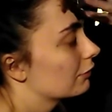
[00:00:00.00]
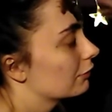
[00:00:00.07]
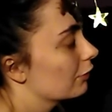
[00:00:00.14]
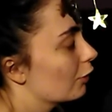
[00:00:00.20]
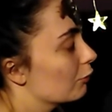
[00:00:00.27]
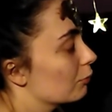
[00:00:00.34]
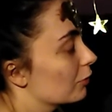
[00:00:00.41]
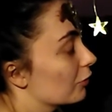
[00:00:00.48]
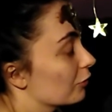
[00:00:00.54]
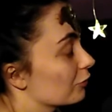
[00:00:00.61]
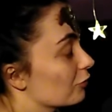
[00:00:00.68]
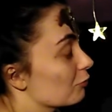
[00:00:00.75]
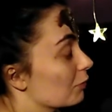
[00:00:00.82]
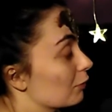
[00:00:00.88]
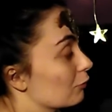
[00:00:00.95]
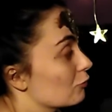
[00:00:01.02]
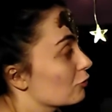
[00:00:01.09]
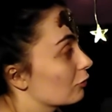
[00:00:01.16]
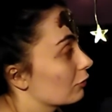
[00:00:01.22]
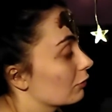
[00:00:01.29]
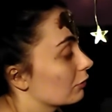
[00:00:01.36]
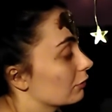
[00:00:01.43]
No, but I can smell it's
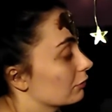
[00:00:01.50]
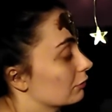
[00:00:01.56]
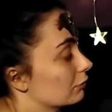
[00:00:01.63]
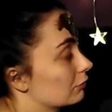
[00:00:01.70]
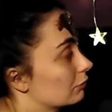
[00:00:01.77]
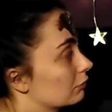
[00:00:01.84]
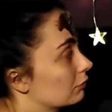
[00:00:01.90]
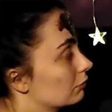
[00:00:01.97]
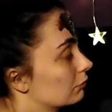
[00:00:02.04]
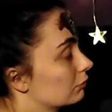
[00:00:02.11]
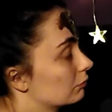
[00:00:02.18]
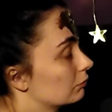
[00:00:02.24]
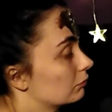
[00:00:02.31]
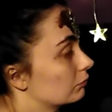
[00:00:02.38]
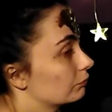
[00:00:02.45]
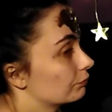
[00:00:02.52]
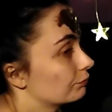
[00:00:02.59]
chocolate. Quite, it's quite faint.